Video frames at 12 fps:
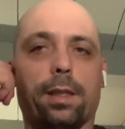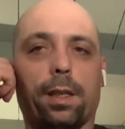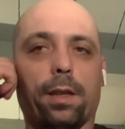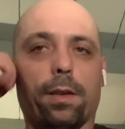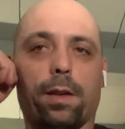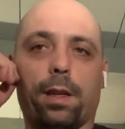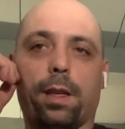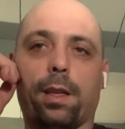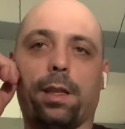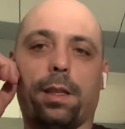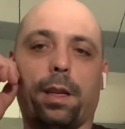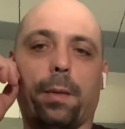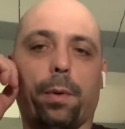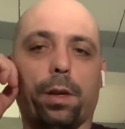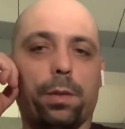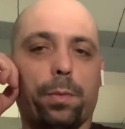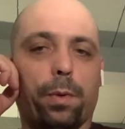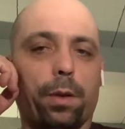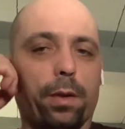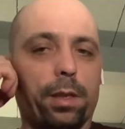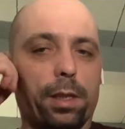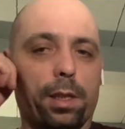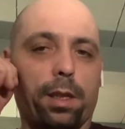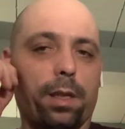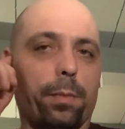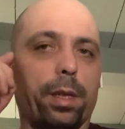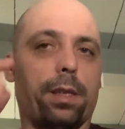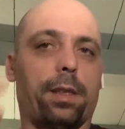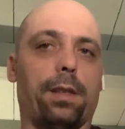You know, the AirPods Pro are a little bit